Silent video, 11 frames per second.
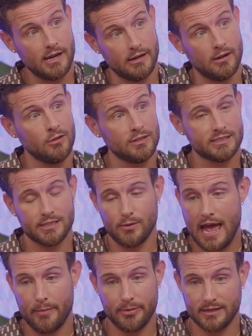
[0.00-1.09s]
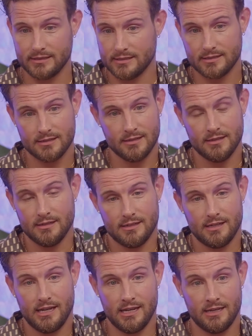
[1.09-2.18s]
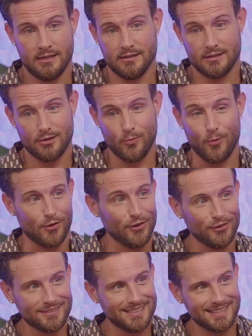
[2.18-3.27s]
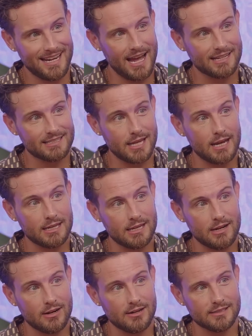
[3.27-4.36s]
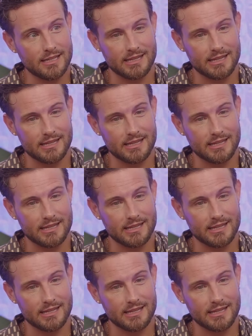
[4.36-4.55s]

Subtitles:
I don't know. Let's see what happens in the world in the next 10 years.